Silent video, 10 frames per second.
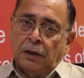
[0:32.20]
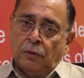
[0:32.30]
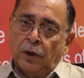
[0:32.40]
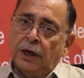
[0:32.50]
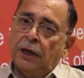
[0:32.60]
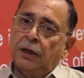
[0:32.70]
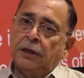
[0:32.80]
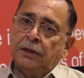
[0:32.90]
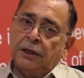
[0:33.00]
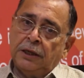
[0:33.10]

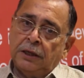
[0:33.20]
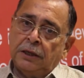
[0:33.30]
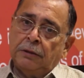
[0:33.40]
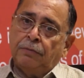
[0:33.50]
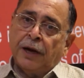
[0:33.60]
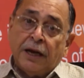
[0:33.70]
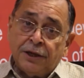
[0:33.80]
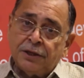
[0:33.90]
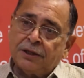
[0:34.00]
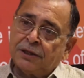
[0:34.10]
While the
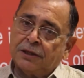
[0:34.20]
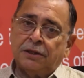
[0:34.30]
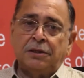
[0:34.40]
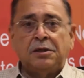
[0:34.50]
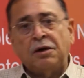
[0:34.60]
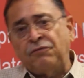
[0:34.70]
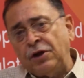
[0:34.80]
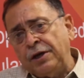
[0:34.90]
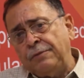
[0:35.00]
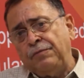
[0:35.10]
balance,
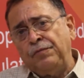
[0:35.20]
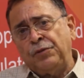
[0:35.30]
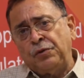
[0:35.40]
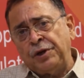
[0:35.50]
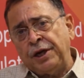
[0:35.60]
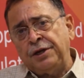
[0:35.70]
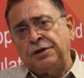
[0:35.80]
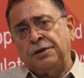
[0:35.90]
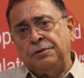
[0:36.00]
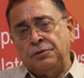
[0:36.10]
roughly between
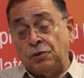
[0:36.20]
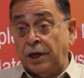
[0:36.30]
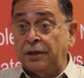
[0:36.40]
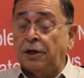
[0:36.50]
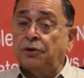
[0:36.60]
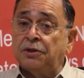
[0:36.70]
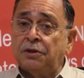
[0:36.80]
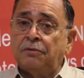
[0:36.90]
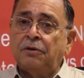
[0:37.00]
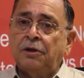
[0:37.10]
8 to
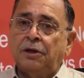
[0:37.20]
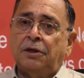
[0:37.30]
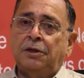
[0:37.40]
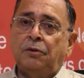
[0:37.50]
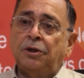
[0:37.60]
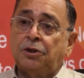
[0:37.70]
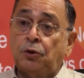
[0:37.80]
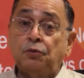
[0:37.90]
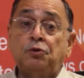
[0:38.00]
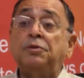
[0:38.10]
9,000 US
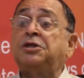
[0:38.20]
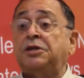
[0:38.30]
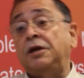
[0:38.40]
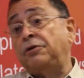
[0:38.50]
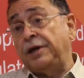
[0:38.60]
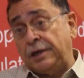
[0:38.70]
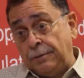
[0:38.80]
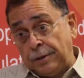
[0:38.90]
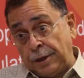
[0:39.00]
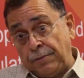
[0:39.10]
troops may still
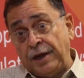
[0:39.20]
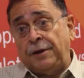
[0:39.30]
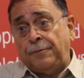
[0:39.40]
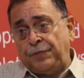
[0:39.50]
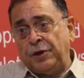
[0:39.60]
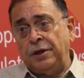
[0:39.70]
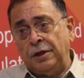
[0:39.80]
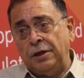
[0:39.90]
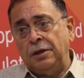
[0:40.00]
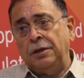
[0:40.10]
remain
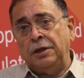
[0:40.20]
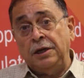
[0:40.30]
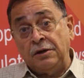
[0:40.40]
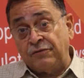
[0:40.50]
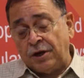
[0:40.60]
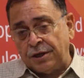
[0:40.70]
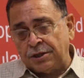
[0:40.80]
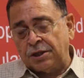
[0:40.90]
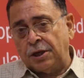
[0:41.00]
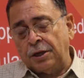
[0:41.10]
in
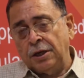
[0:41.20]
Afghanistan.